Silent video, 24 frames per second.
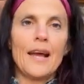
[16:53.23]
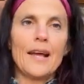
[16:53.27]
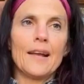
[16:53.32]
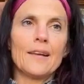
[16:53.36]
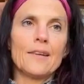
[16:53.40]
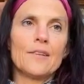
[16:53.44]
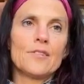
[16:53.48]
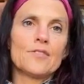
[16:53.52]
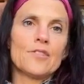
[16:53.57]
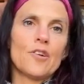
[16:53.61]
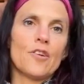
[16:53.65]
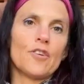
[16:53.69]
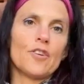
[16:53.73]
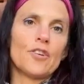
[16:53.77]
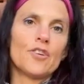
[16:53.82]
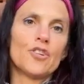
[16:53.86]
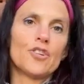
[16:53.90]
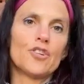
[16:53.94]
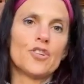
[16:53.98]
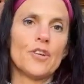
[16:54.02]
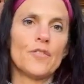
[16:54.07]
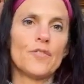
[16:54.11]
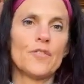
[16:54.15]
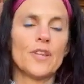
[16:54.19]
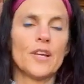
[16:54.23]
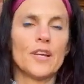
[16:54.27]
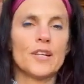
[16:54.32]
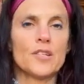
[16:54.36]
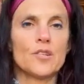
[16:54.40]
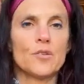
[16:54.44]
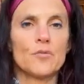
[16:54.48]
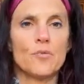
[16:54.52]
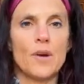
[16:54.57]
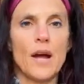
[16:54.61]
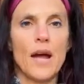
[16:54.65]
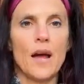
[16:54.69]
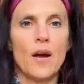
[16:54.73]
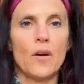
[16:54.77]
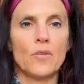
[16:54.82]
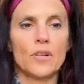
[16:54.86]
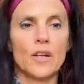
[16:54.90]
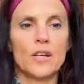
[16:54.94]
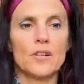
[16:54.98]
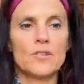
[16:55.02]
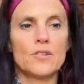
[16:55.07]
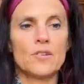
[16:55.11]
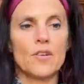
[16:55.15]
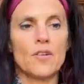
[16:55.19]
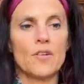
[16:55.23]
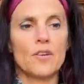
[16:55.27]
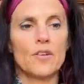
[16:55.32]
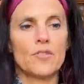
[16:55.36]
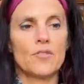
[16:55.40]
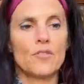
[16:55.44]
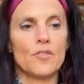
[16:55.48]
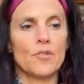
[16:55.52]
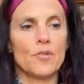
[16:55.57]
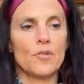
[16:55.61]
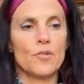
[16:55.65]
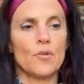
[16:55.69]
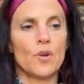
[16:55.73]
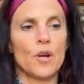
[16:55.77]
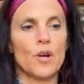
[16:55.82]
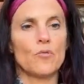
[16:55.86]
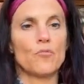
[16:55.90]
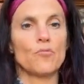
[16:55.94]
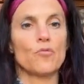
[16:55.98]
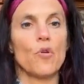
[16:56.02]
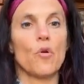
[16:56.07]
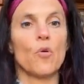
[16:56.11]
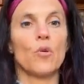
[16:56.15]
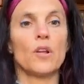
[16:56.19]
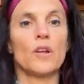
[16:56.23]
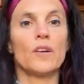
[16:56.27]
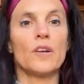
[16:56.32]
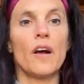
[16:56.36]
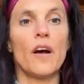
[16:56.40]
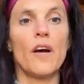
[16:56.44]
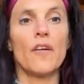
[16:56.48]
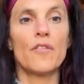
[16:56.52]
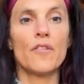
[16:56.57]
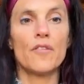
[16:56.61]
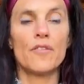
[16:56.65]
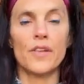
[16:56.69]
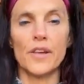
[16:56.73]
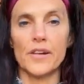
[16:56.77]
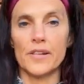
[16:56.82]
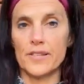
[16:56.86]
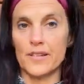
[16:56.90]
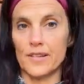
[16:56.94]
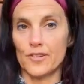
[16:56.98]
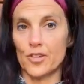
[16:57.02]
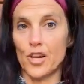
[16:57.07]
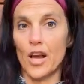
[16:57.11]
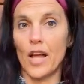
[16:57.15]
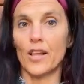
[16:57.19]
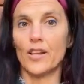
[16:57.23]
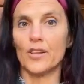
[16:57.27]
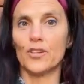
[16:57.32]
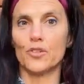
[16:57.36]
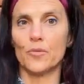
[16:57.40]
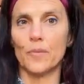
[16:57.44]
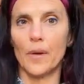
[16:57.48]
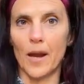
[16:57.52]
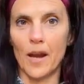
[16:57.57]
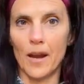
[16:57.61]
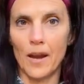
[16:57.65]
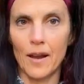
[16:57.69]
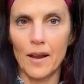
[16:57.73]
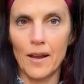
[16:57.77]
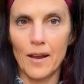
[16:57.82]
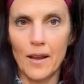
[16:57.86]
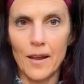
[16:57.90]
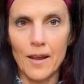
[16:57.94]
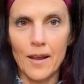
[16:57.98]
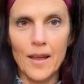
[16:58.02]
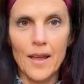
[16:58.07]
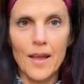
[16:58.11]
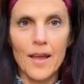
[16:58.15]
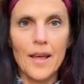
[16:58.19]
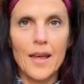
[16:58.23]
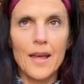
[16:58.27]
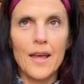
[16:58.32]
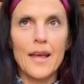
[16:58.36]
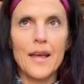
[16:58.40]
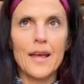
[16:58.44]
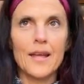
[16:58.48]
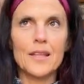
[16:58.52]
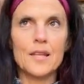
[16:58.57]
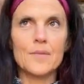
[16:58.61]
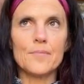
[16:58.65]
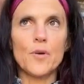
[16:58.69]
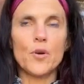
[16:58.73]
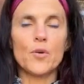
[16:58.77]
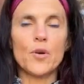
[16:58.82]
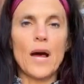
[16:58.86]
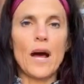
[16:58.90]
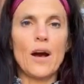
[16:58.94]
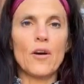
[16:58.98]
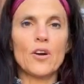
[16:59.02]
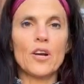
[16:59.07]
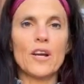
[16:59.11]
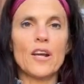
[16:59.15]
and started to shift things around and started to enroll in other things that challenged me in the moment.